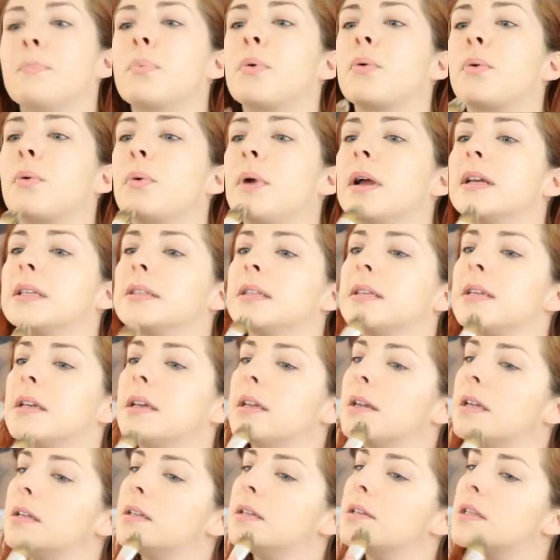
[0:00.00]
pressing
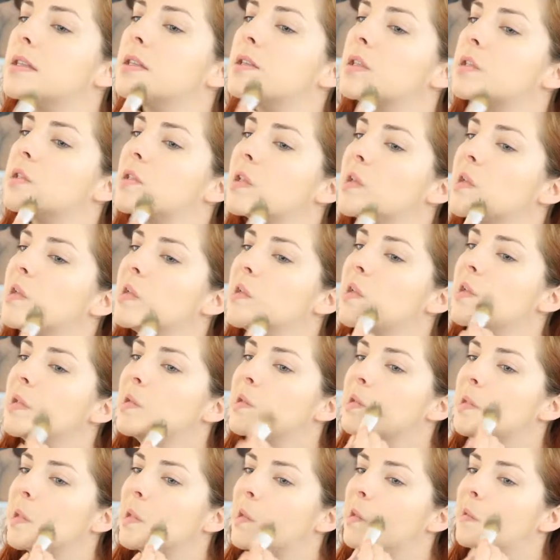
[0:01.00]
it into the skin
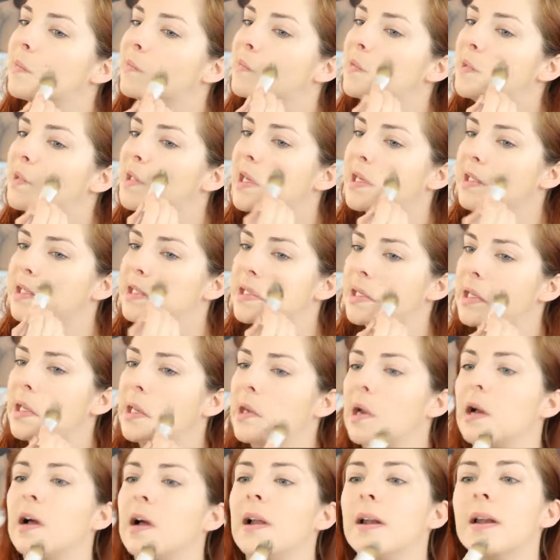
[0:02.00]
instead of dusting
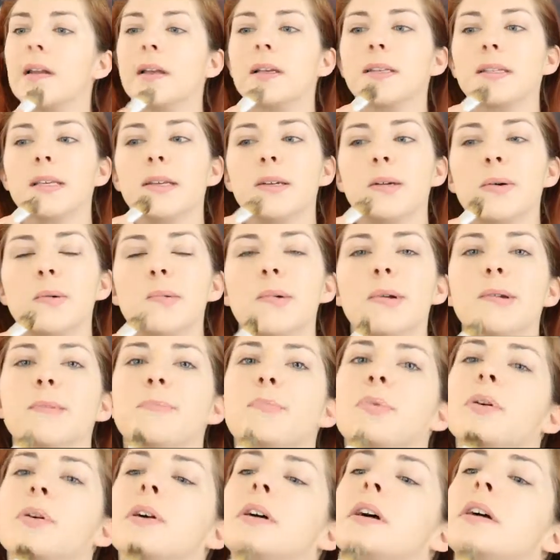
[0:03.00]
it on, because I don't want
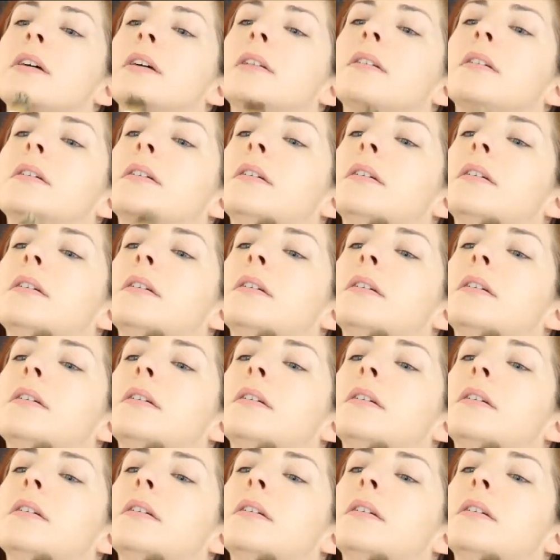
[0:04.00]
to put